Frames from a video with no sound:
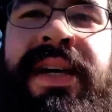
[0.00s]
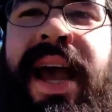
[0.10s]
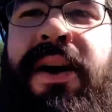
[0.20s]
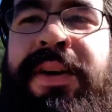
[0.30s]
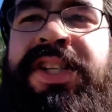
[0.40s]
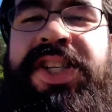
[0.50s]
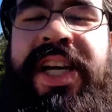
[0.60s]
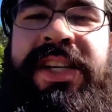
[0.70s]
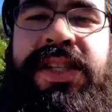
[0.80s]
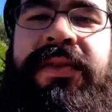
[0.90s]
how it's
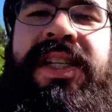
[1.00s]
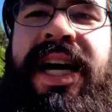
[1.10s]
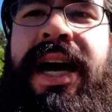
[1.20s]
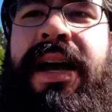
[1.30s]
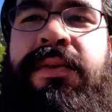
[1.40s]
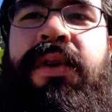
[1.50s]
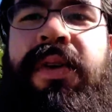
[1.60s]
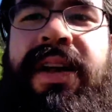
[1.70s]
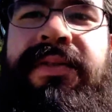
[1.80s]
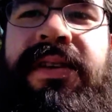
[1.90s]
changed over time or
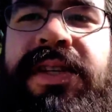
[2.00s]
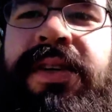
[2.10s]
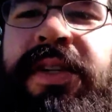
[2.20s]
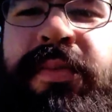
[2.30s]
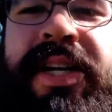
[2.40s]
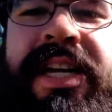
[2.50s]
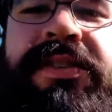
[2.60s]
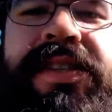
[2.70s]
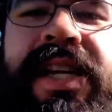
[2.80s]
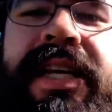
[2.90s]
whatever. So it's pretty
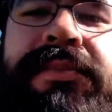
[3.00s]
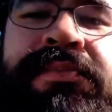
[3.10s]
interesting.